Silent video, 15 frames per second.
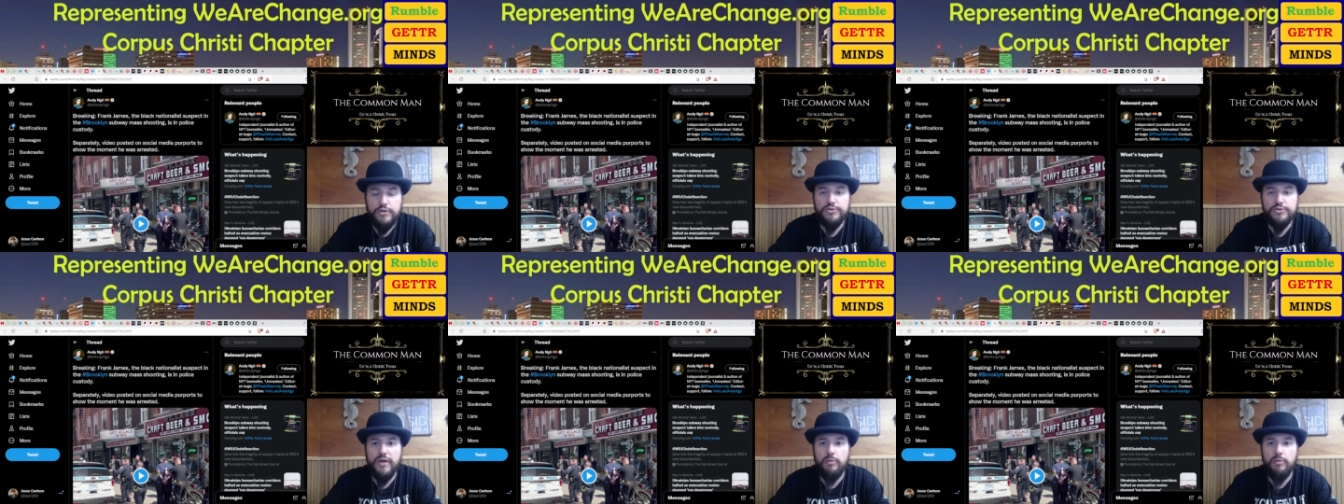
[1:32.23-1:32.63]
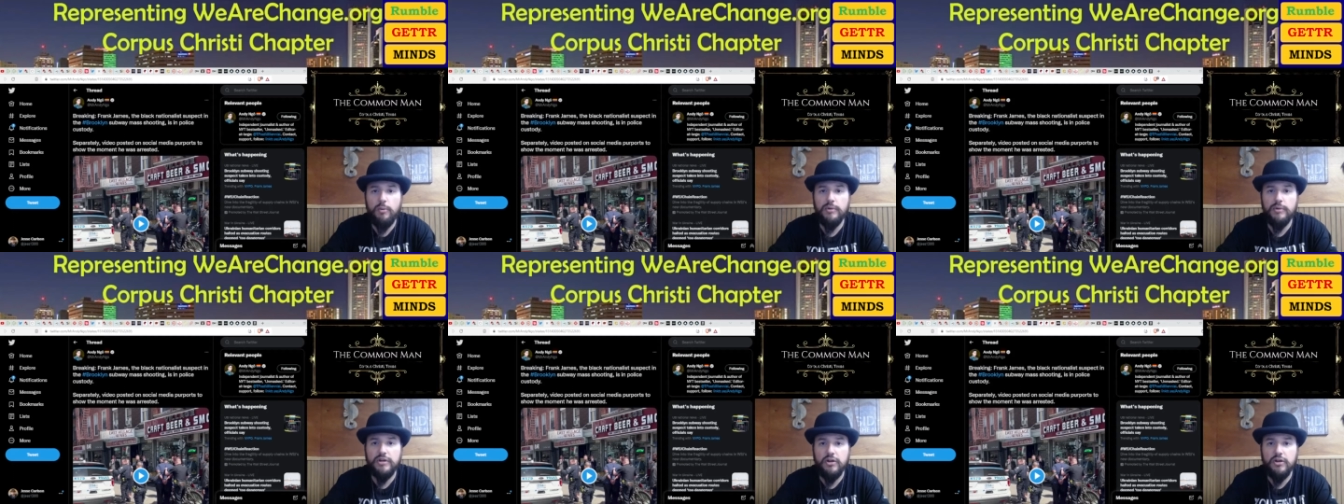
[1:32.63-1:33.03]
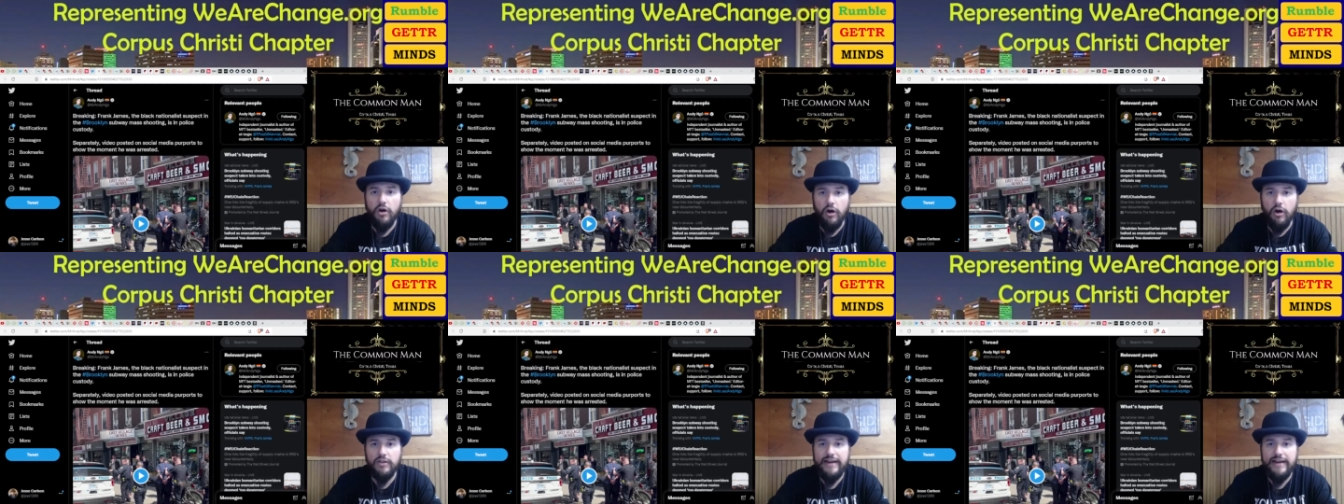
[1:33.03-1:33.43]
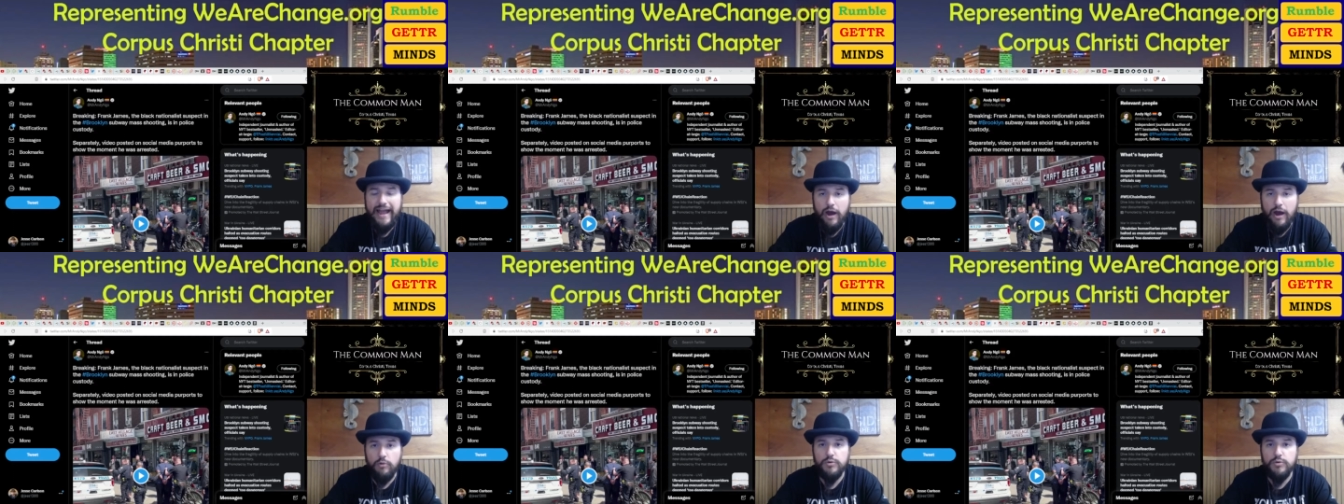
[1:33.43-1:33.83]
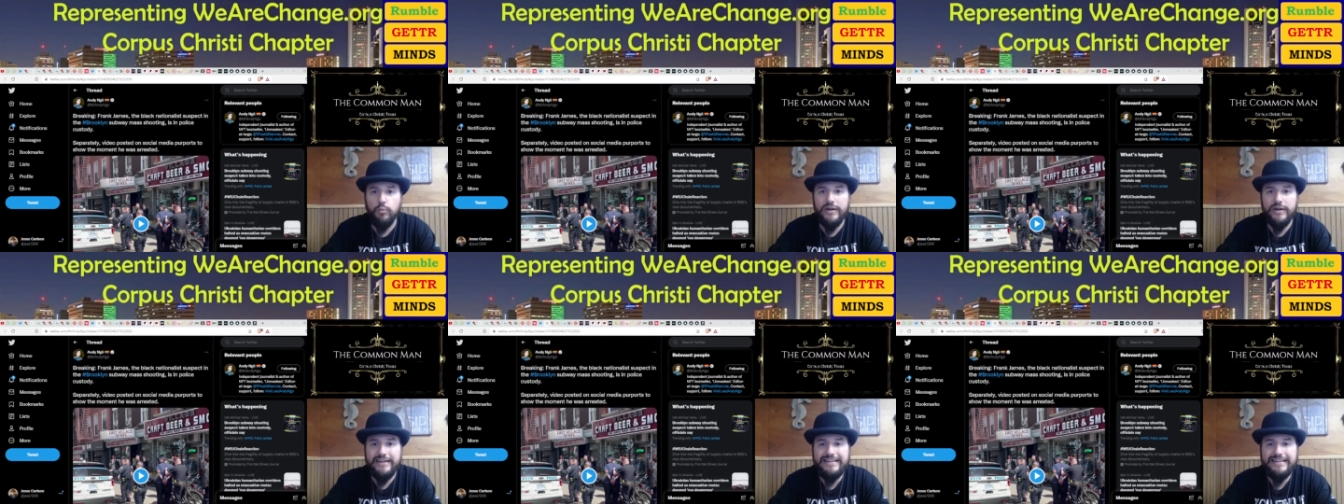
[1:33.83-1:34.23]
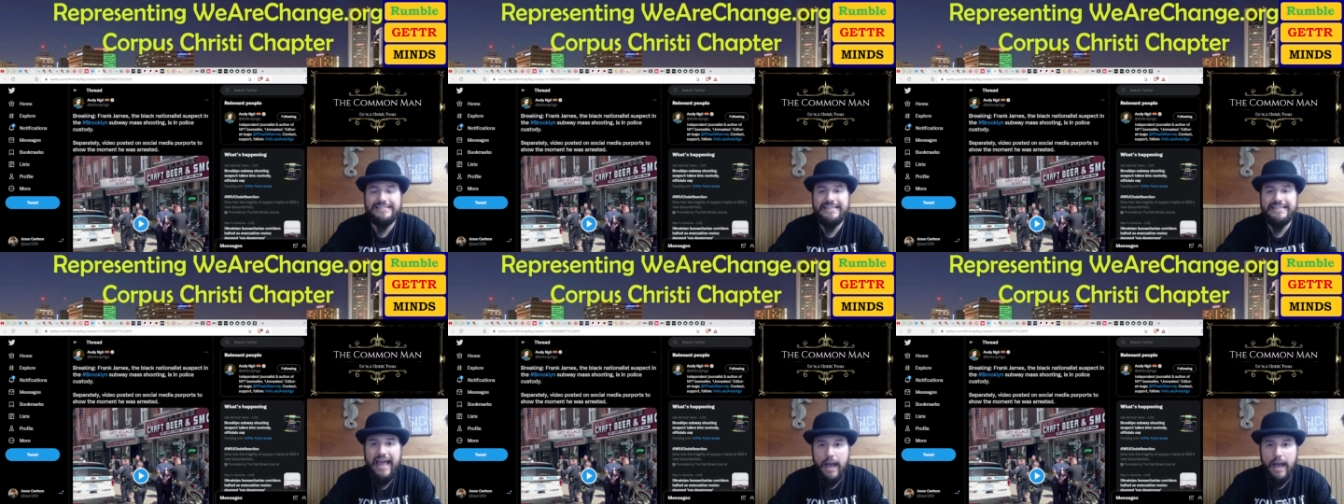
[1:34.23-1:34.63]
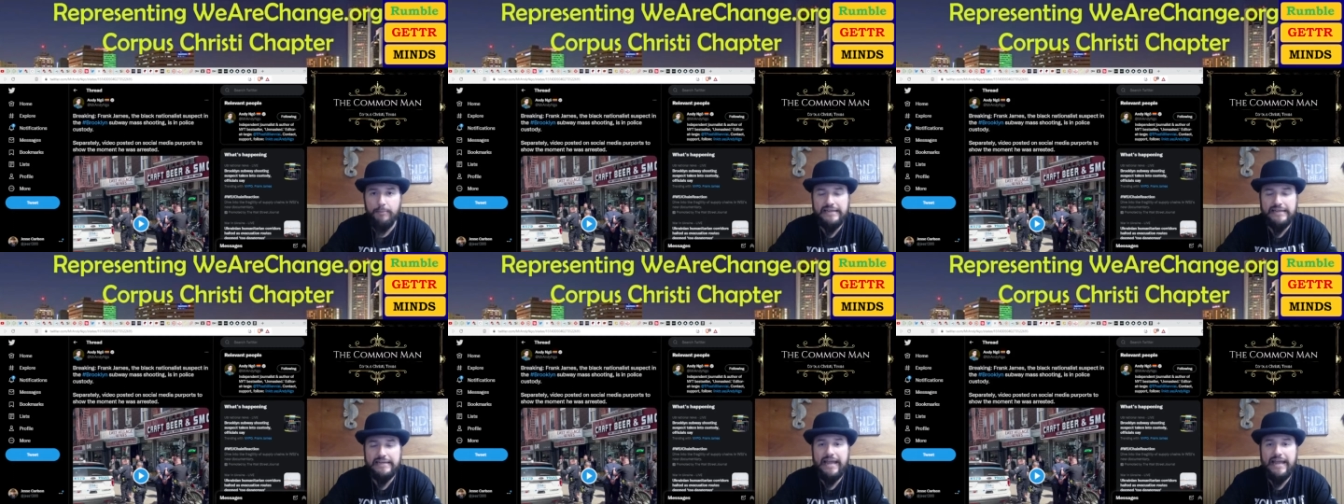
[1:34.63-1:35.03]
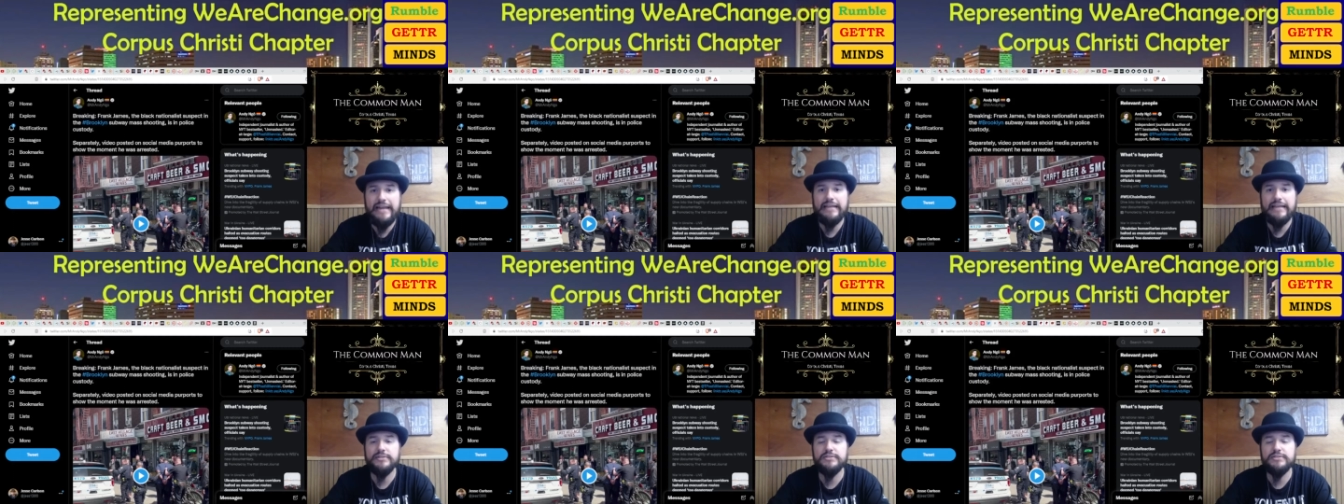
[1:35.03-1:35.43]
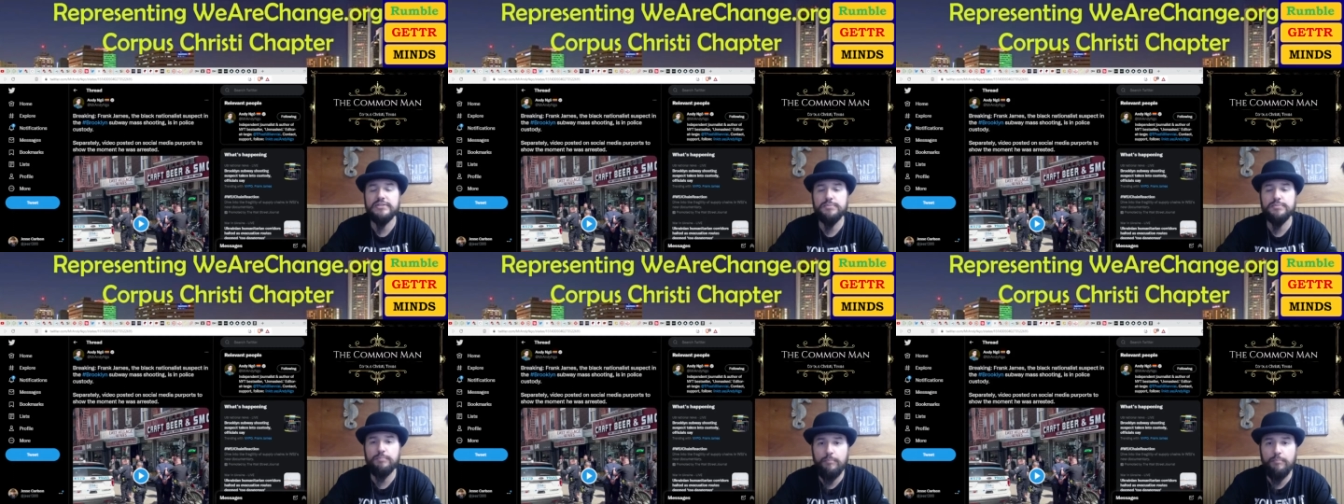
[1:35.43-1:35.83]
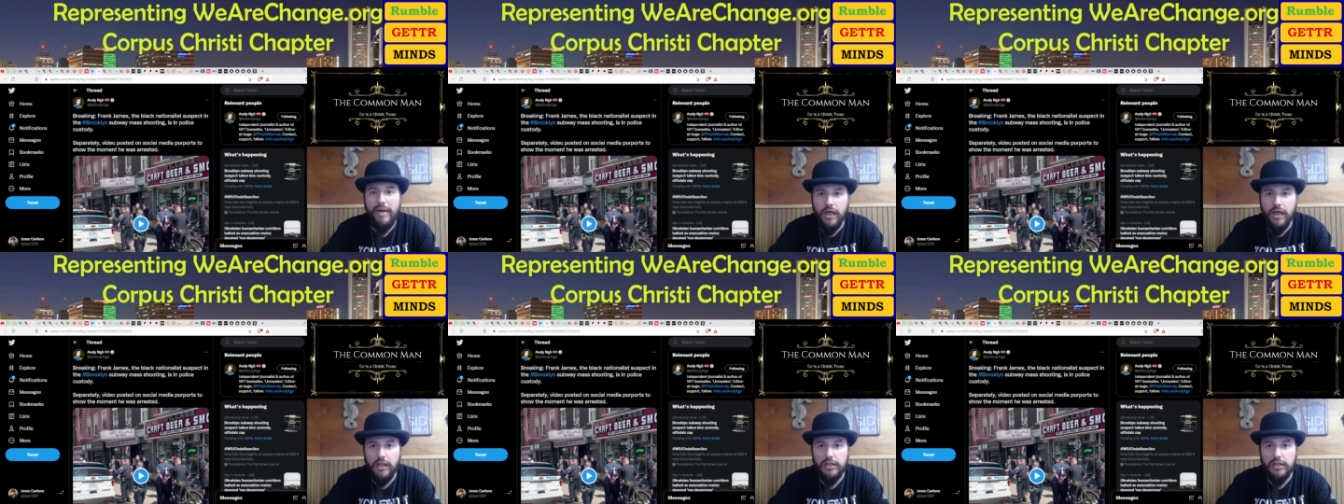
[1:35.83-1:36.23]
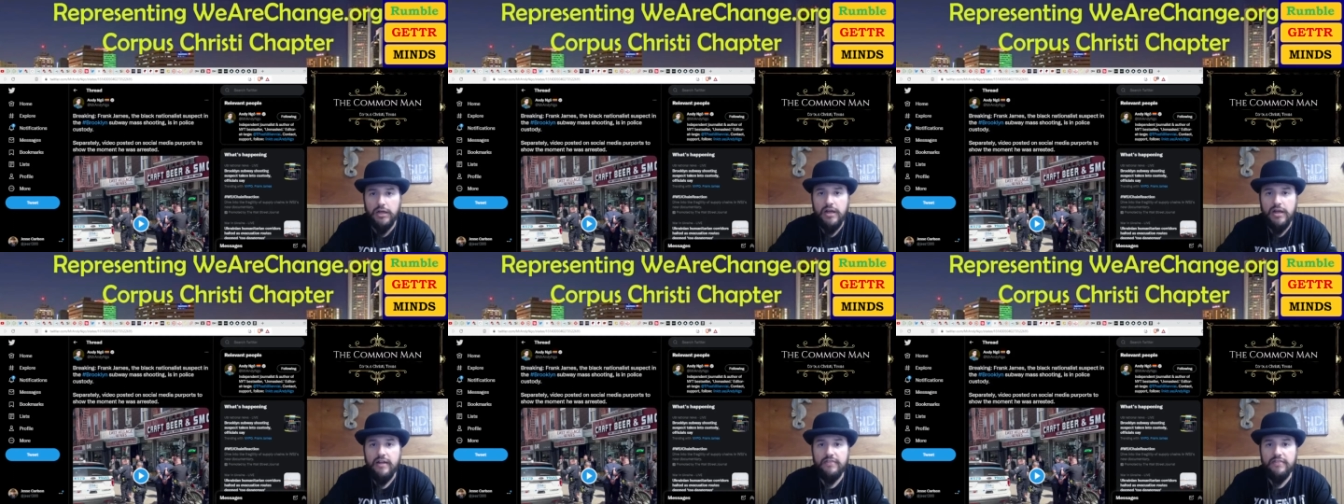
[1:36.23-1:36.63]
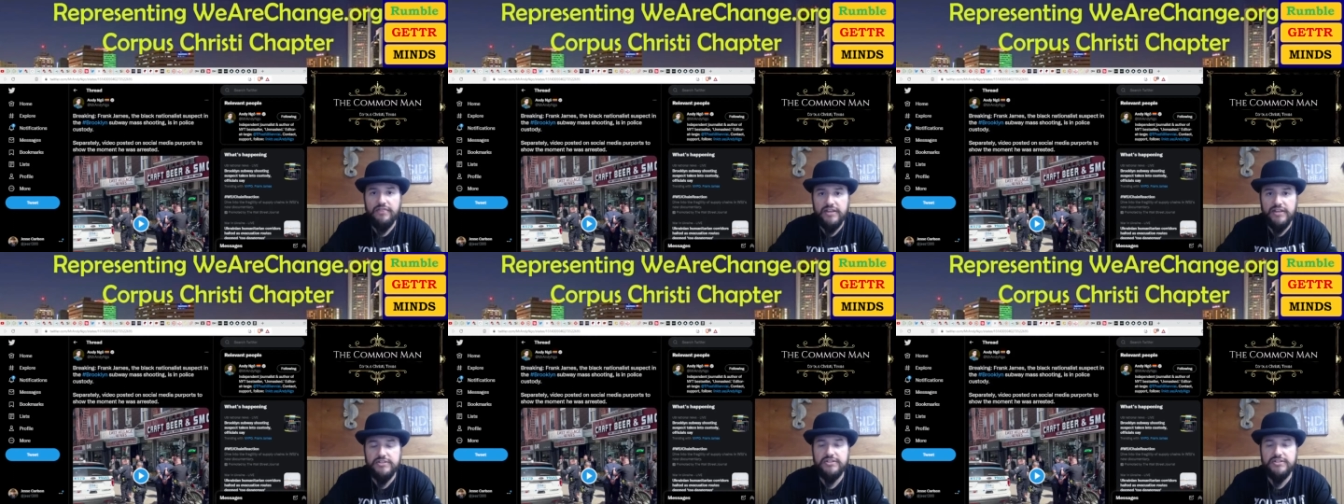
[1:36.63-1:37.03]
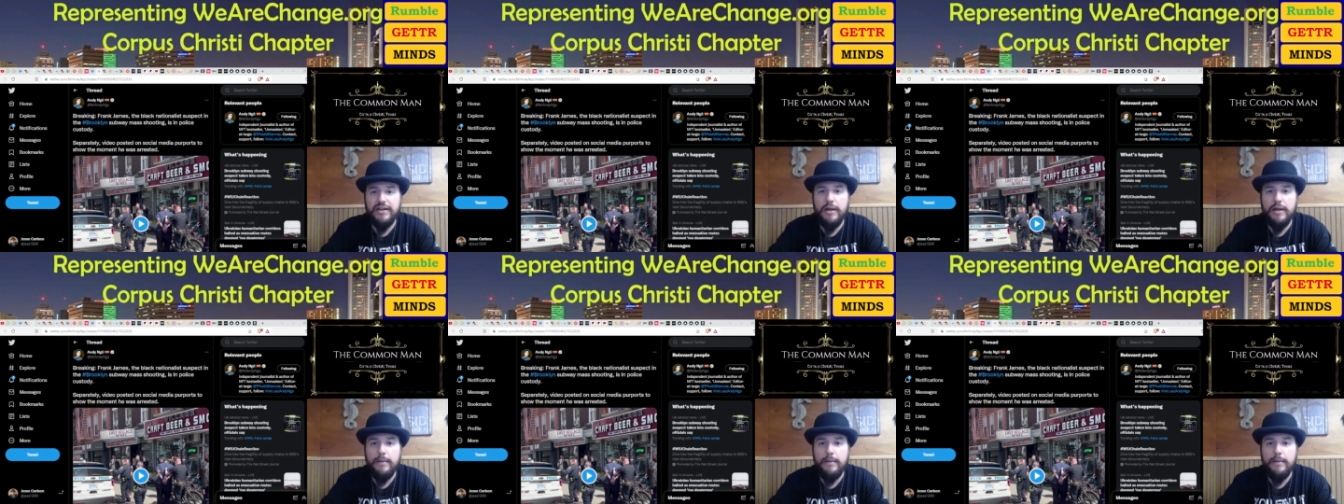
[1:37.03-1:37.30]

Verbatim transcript: so that way we can call it out when it is happening and expel this